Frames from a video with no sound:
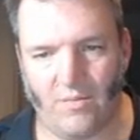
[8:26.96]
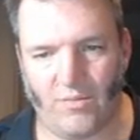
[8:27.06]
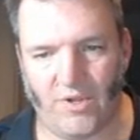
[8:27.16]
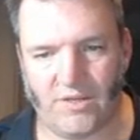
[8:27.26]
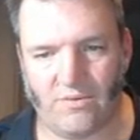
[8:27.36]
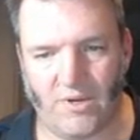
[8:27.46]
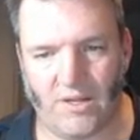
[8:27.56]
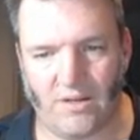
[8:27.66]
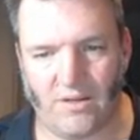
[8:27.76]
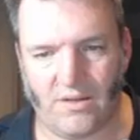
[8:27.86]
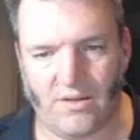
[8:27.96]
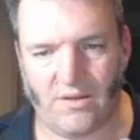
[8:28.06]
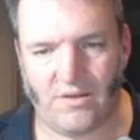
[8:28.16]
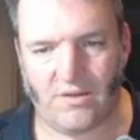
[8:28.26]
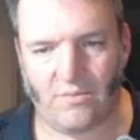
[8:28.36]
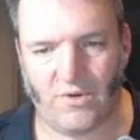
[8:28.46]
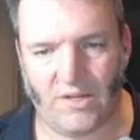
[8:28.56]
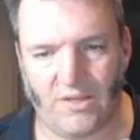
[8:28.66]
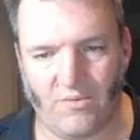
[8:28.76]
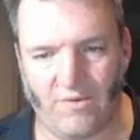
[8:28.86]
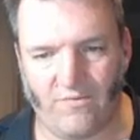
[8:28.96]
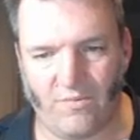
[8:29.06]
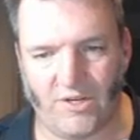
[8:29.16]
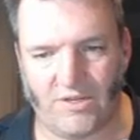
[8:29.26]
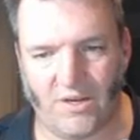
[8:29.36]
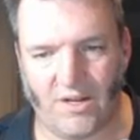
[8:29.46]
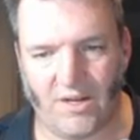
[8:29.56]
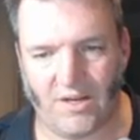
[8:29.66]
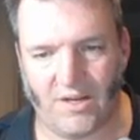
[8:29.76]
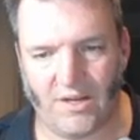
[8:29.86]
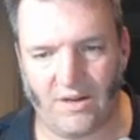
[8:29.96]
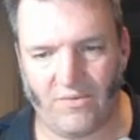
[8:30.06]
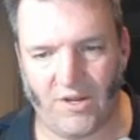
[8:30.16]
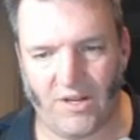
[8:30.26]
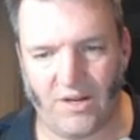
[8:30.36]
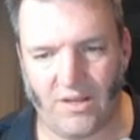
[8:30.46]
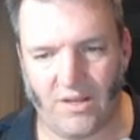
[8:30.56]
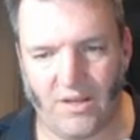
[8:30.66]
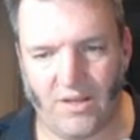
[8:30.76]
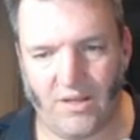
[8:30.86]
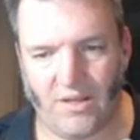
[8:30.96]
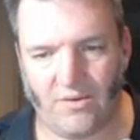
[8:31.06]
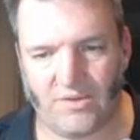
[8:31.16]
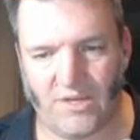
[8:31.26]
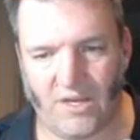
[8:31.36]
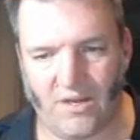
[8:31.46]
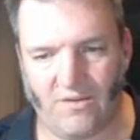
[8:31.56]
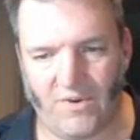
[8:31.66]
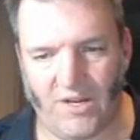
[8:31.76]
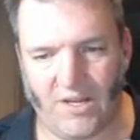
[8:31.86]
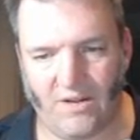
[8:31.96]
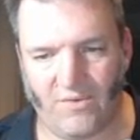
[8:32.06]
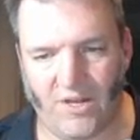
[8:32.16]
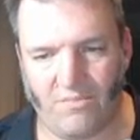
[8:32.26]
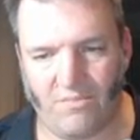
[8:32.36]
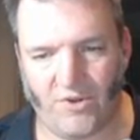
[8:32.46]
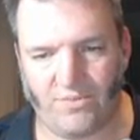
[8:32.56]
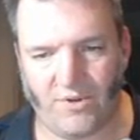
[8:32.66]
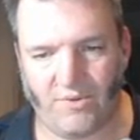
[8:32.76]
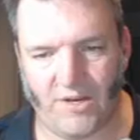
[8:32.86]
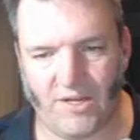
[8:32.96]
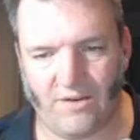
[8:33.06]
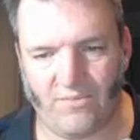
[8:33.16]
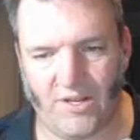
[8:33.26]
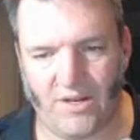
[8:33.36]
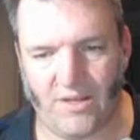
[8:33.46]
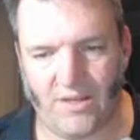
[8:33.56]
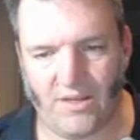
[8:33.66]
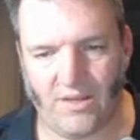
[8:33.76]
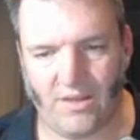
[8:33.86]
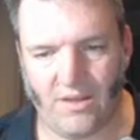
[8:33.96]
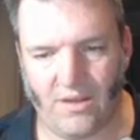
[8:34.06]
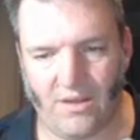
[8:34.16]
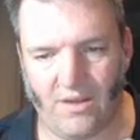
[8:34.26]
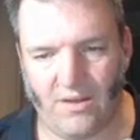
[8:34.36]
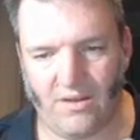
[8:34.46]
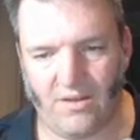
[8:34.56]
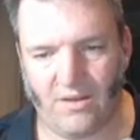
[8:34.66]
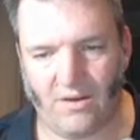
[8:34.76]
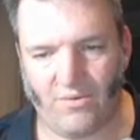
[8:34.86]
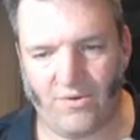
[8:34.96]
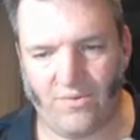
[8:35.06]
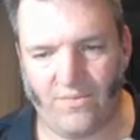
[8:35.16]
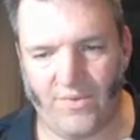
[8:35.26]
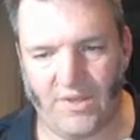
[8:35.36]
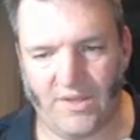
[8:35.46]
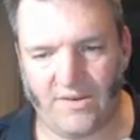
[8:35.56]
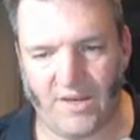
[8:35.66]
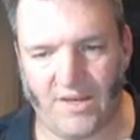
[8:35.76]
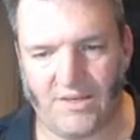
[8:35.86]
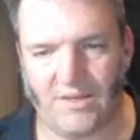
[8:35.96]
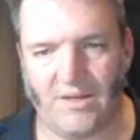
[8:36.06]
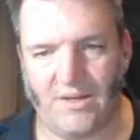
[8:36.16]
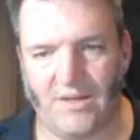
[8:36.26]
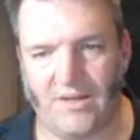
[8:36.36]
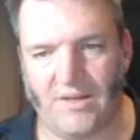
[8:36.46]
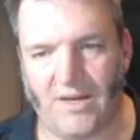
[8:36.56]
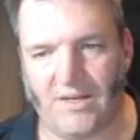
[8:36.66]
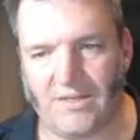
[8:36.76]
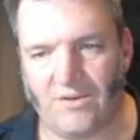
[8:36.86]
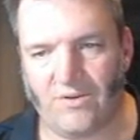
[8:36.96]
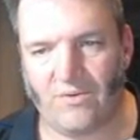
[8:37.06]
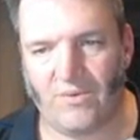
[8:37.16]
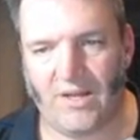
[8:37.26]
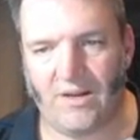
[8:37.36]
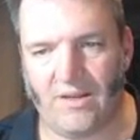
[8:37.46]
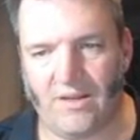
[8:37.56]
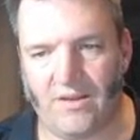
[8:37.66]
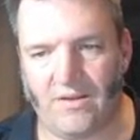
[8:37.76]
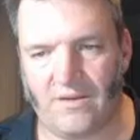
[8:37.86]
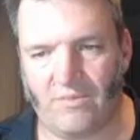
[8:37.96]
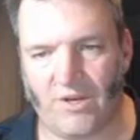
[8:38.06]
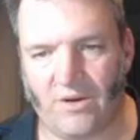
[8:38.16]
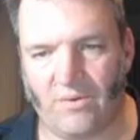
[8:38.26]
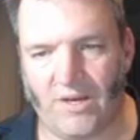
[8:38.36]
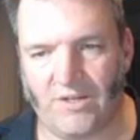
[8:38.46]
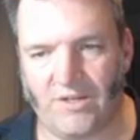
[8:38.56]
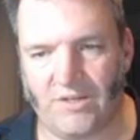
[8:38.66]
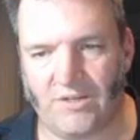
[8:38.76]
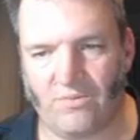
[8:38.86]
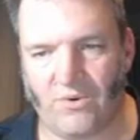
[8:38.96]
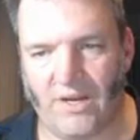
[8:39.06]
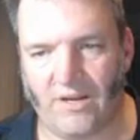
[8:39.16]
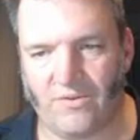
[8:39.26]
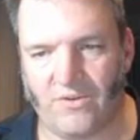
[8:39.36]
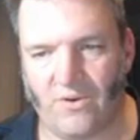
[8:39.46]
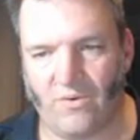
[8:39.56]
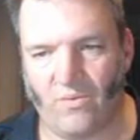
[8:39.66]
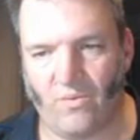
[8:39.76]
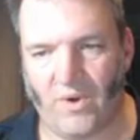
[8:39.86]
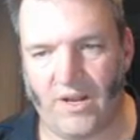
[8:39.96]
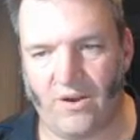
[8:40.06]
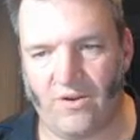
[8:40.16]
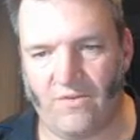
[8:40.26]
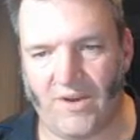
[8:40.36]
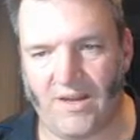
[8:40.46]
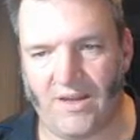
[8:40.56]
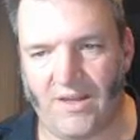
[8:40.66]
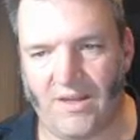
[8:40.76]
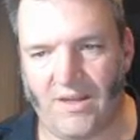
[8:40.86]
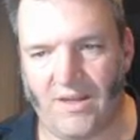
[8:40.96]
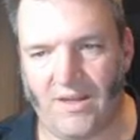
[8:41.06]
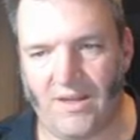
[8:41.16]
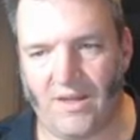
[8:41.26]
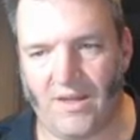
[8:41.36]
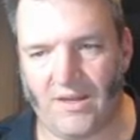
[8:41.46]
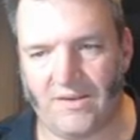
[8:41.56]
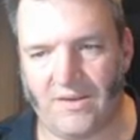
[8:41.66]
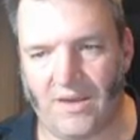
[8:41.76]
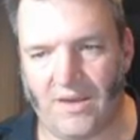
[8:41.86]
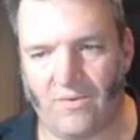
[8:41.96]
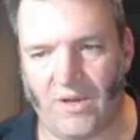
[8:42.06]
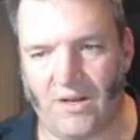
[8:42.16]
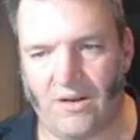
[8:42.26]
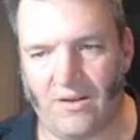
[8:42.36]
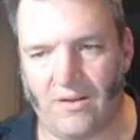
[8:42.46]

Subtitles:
plus 1. Subtracting 1 from each side, I get negative 1 equals a over negative 1 multiplied by negative 1. Oh, well, in this case, a is equal to 1. So my equation is just y equals 1 over x take 1